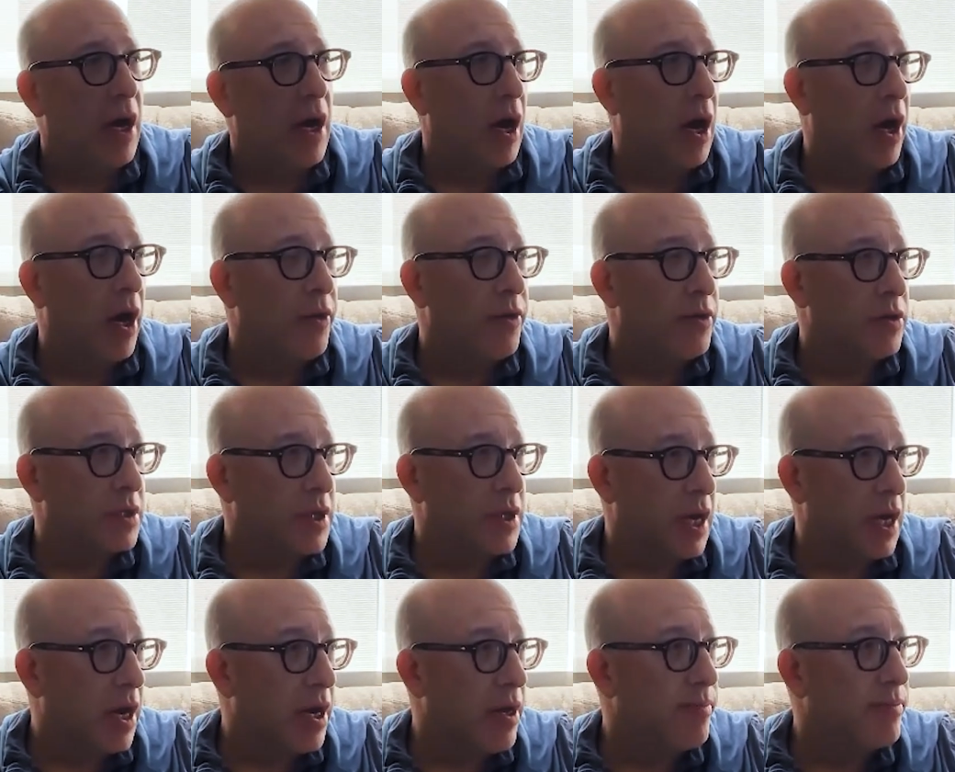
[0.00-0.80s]
Other
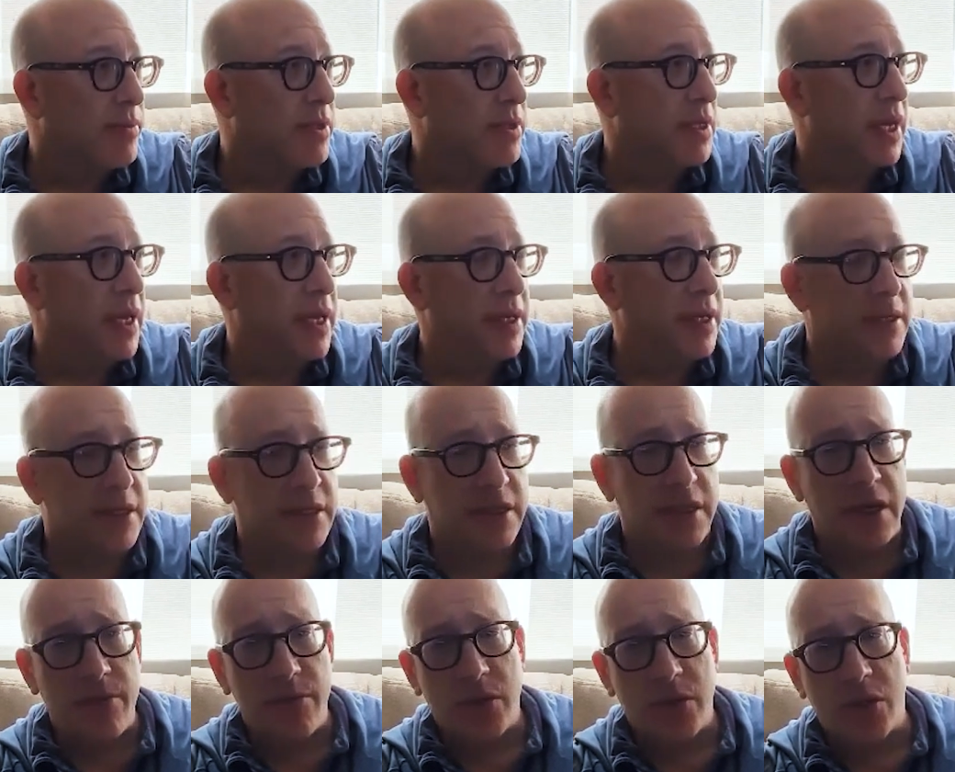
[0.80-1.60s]
times it
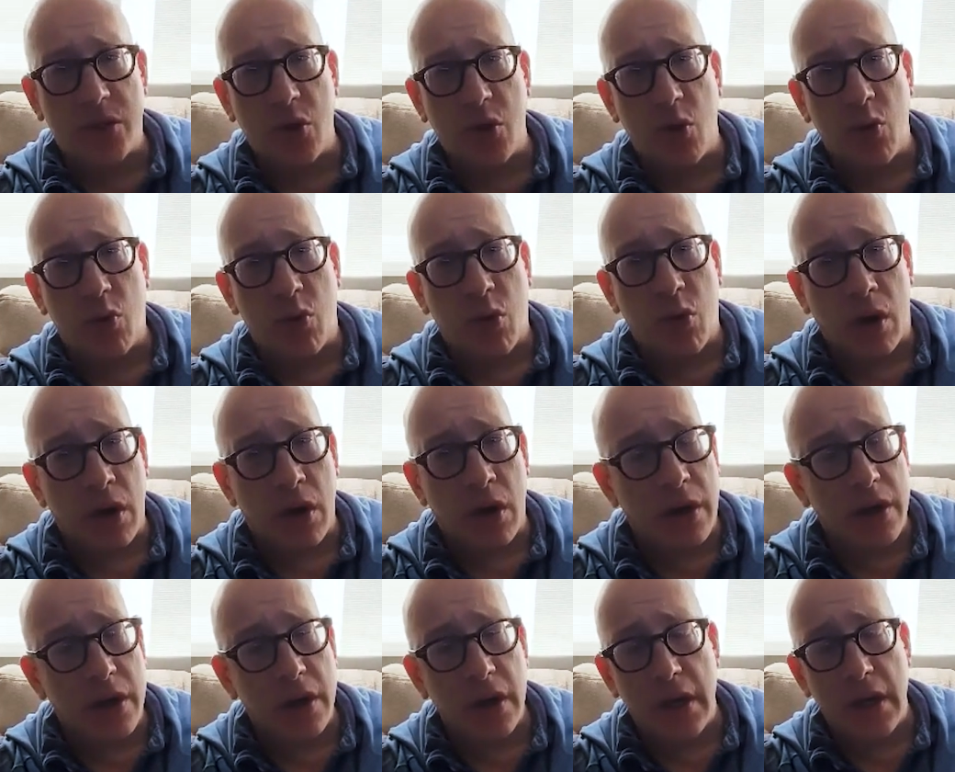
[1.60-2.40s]
seems to
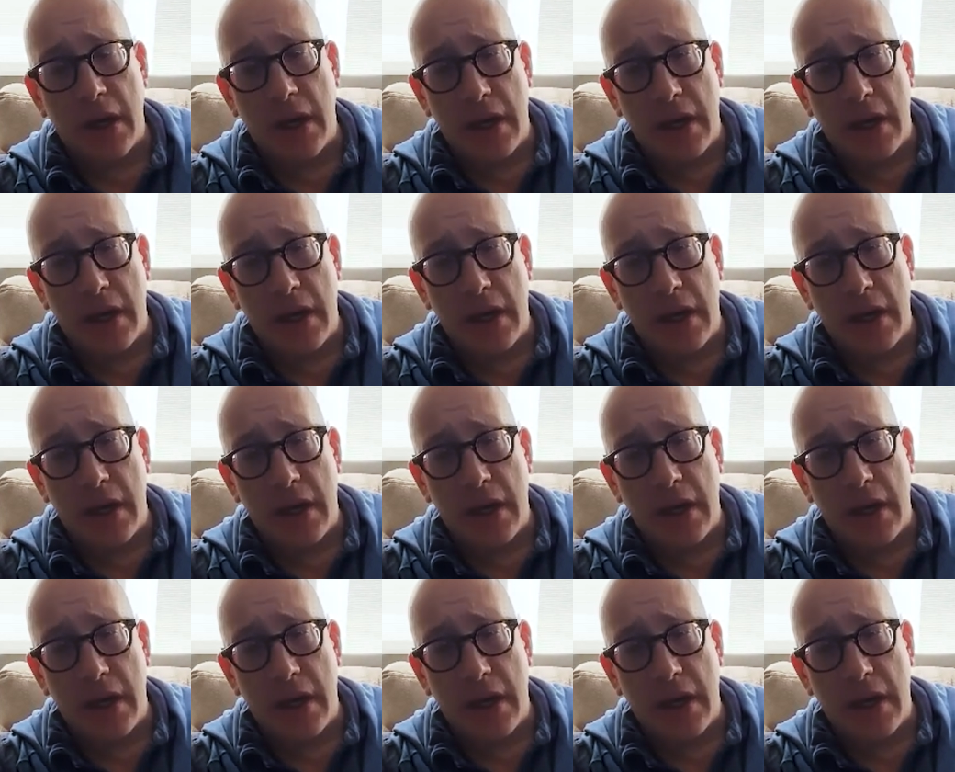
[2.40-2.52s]
work.